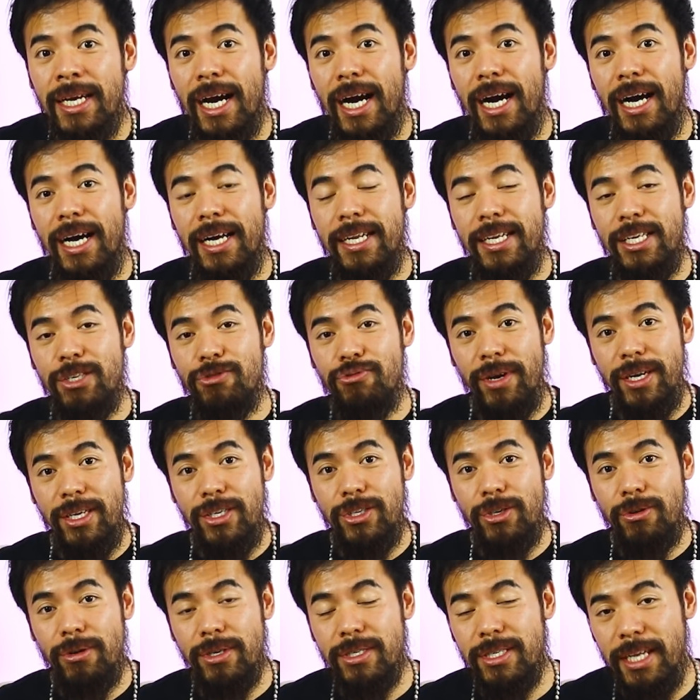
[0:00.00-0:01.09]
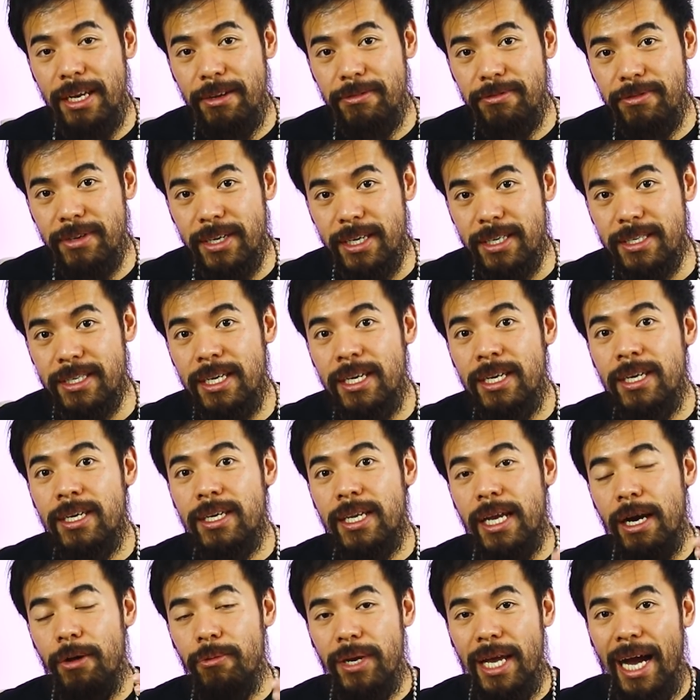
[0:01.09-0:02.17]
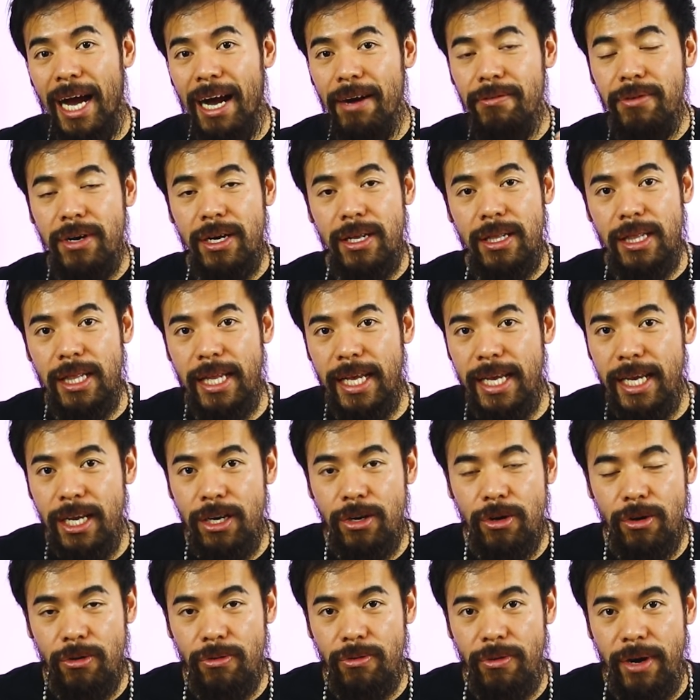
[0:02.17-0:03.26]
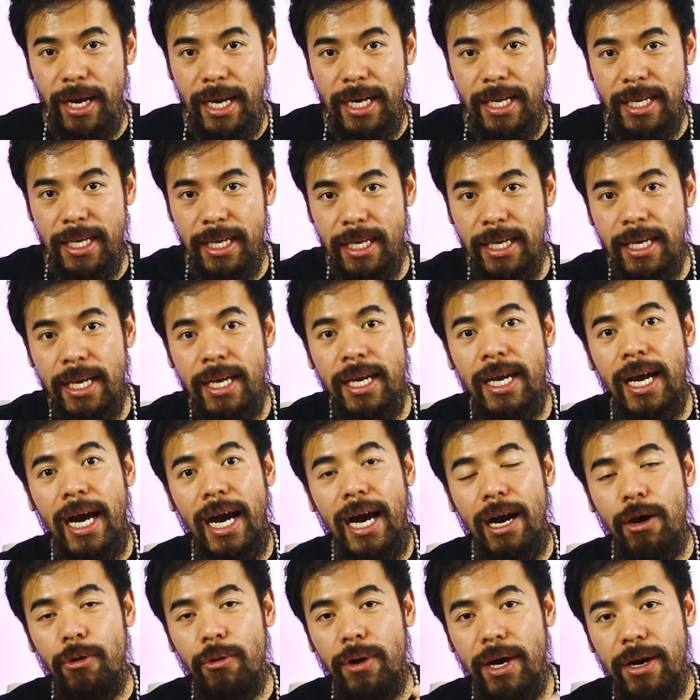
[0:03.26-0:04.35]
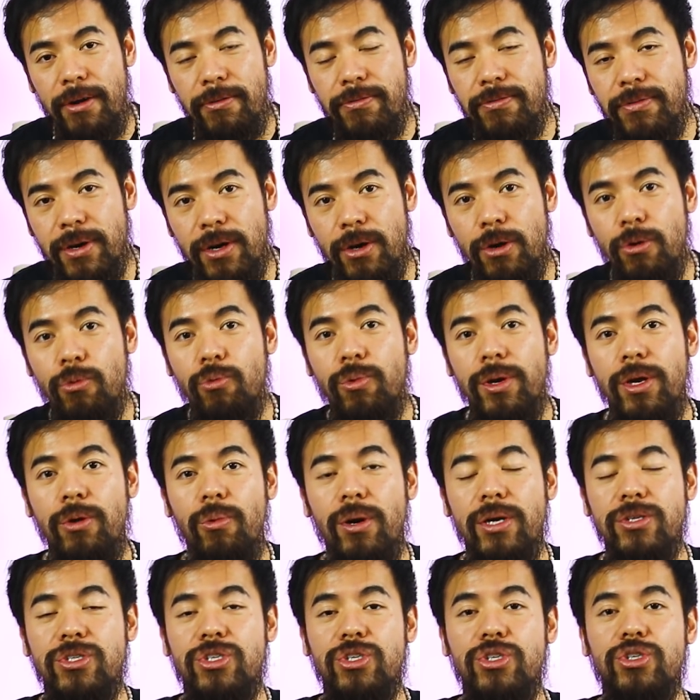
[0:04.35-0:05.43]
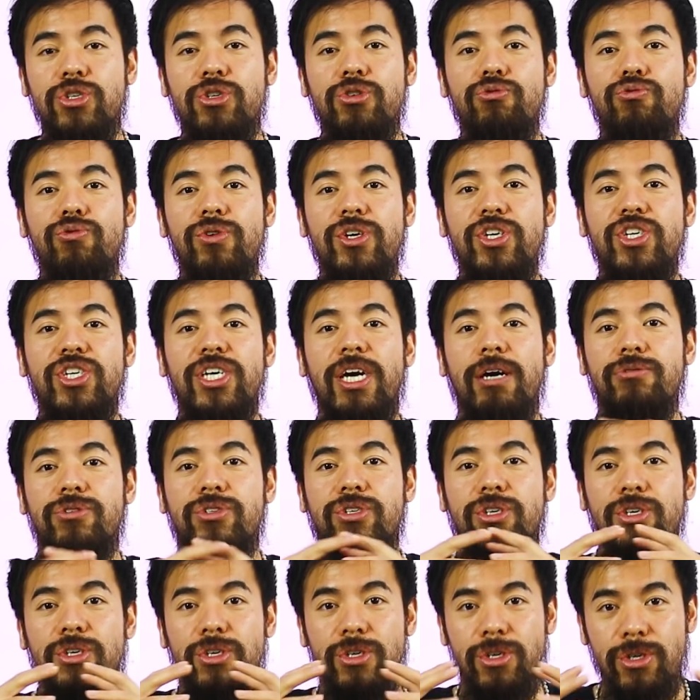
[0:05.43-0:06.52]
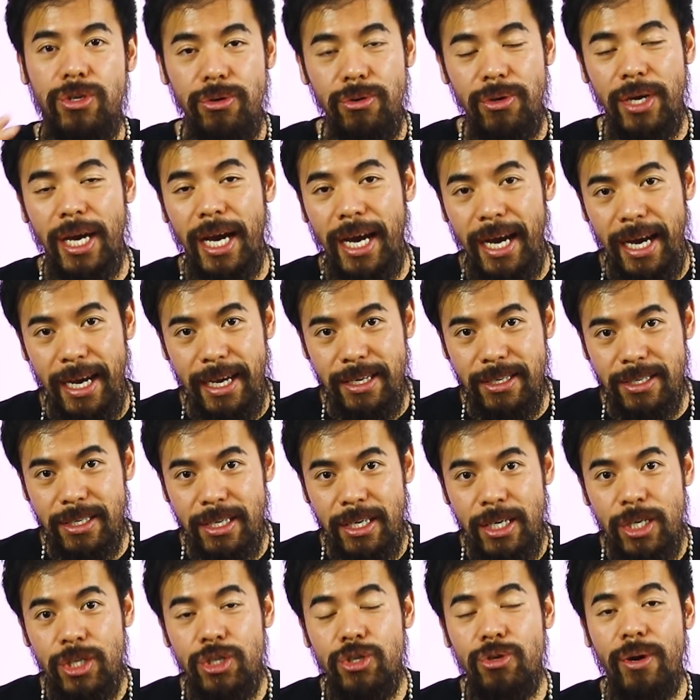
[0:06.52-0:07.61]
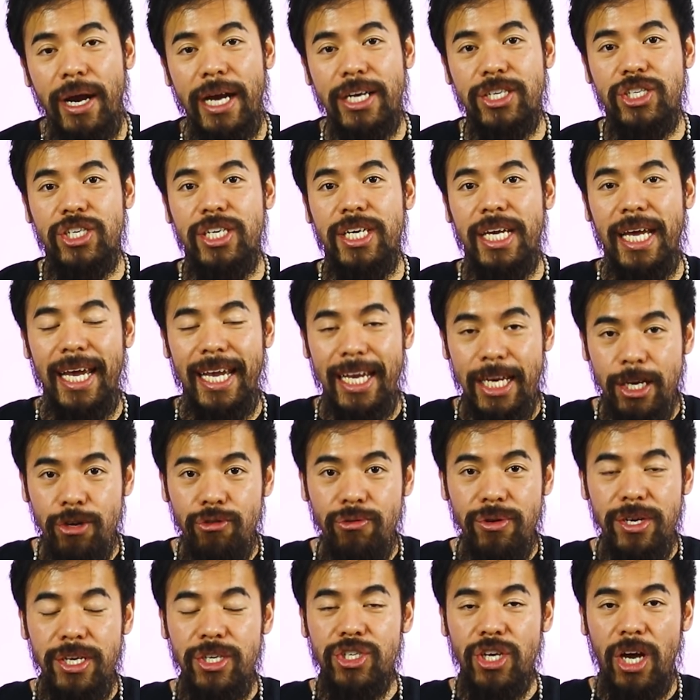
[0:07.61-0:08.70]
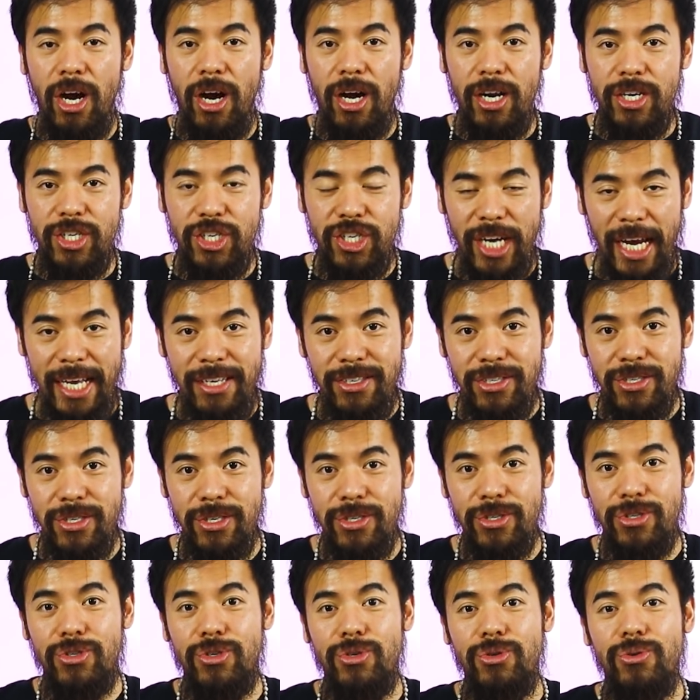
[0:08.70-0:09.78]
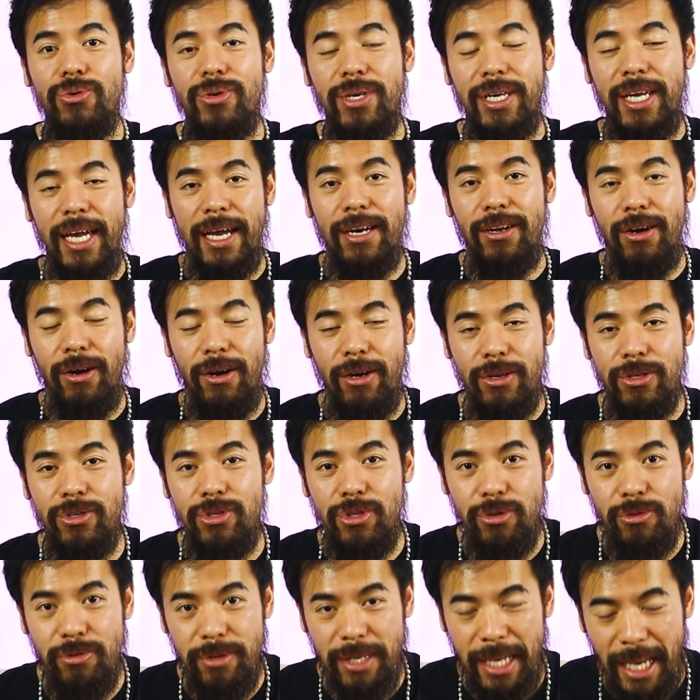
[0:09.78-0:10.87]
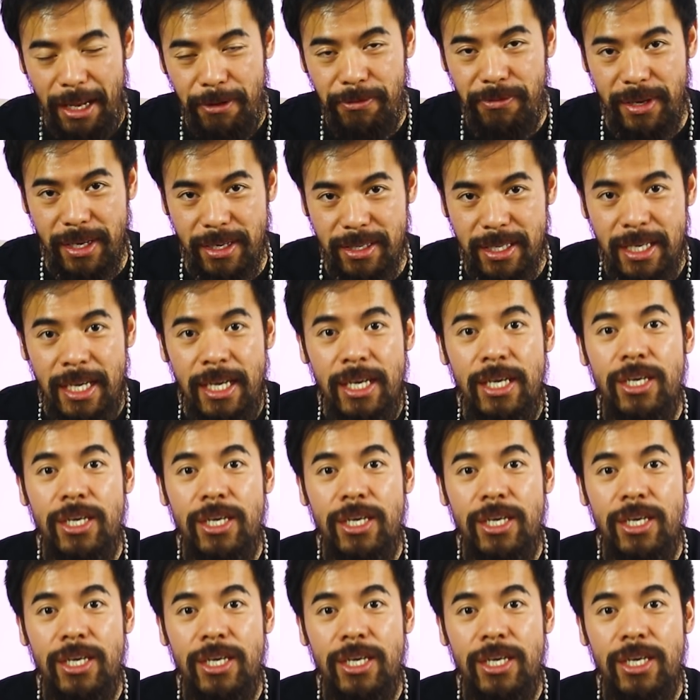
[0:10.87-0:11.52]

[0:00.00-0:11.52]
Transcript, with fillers: And it's ready to go onto Netflix. Now we have our link already. However, we wanted to reach out to you guys to actually increase our chances to get onto Netflix.